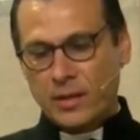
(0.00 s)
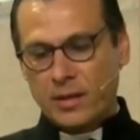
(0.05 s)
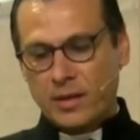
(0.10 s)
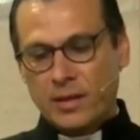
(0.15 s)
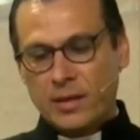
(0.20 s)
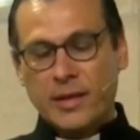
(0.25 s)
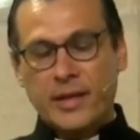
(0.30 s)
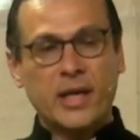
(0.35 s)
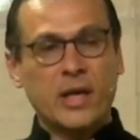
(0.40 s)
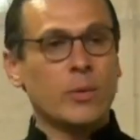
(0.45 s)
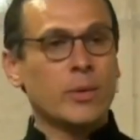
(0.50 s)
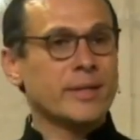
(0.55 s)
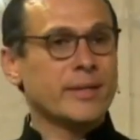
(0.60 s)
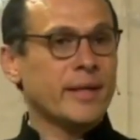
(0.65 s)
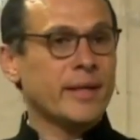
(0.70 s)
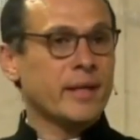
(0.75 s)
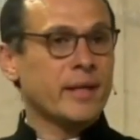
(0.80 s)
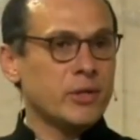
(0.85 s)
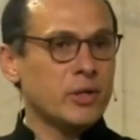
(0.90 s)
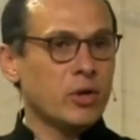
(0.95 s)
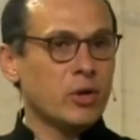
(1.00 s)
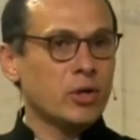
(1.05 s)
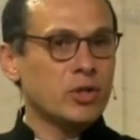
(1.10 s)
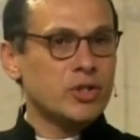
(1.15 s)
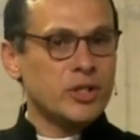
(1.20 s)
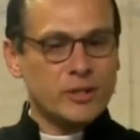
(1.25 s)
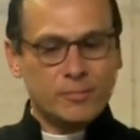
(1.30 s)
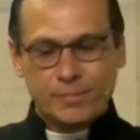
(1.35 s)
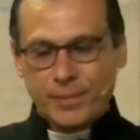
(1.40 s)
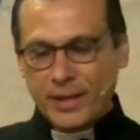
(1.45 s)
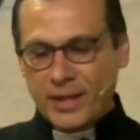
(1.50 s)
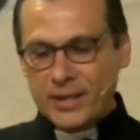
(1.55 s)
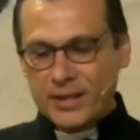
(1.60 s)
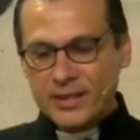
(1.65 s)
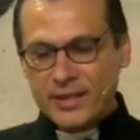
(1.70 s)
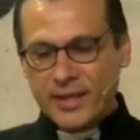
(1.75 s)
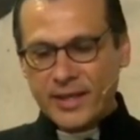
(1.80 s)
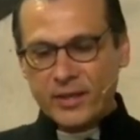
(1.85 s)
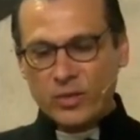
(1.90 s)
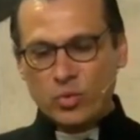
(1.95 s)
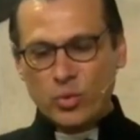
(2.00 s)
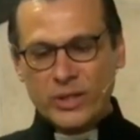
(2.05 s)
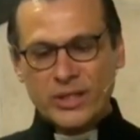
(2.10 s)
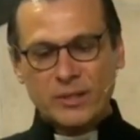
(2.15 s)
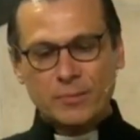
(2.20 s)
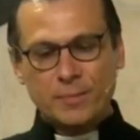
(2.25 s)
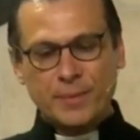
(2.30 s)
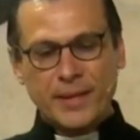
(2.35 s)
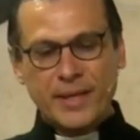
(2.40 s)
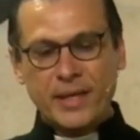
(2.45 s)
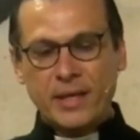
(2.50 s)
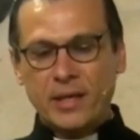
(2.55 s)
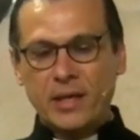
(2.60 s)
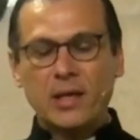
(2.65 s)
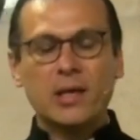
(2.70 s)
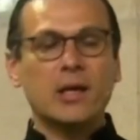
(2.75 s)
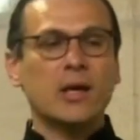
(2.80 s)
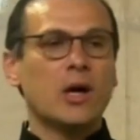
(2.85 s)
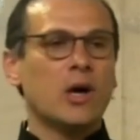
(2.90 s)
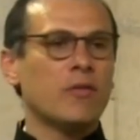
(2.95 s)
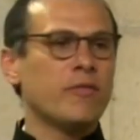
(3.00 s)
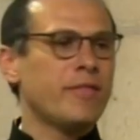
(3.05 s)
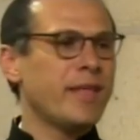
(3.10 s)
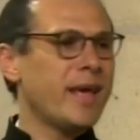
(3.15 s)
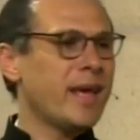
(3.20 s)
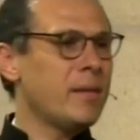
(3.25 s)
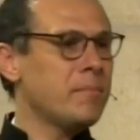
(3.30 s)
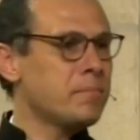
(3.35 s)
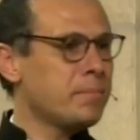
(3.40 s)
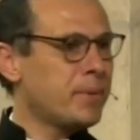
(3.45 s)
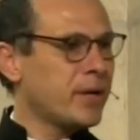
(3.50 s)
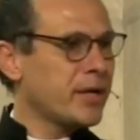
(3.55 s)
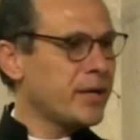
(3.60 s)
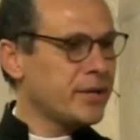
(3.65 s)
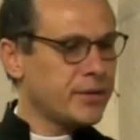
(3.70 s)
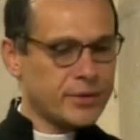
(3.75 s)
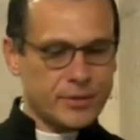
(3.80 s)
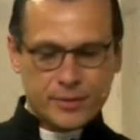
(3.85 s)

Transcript: In our terminology in Palestine, we speak of the empire.